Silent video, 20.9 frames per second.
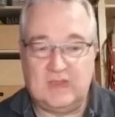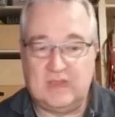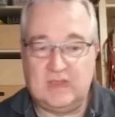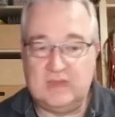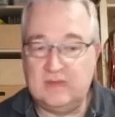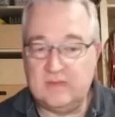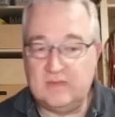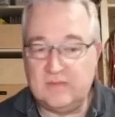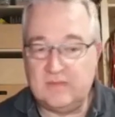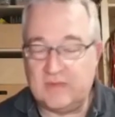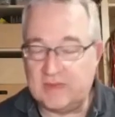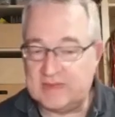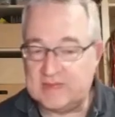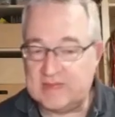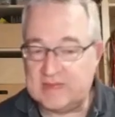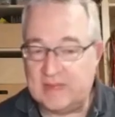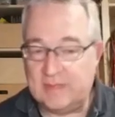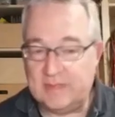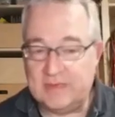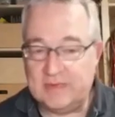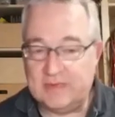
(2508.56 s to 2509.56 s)
For
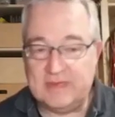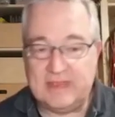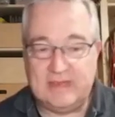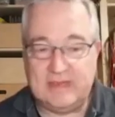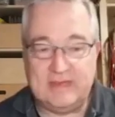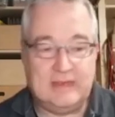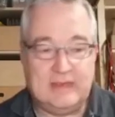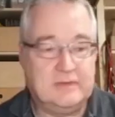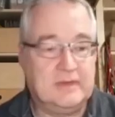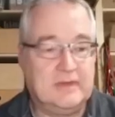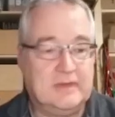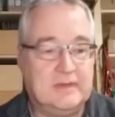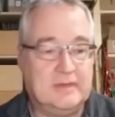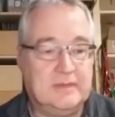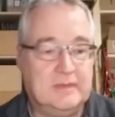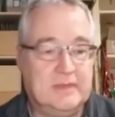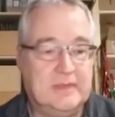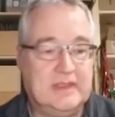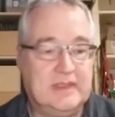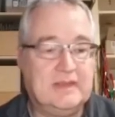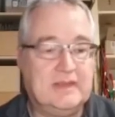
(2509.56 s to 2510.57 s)
example, to telnet out.
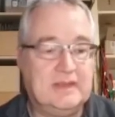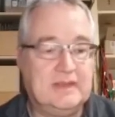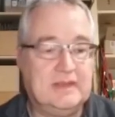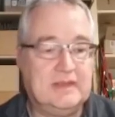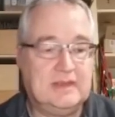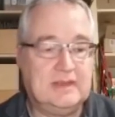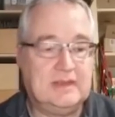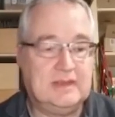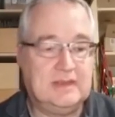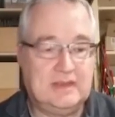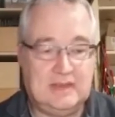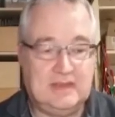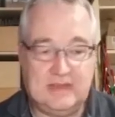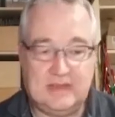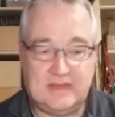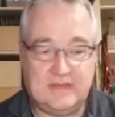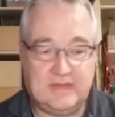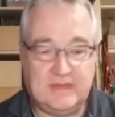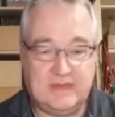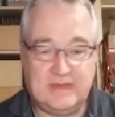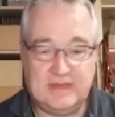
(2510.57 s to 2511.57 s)
But let's
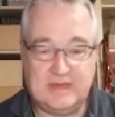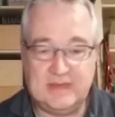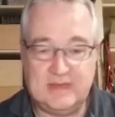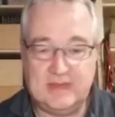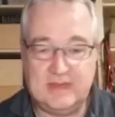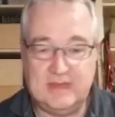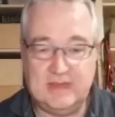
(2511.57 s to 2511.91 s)
first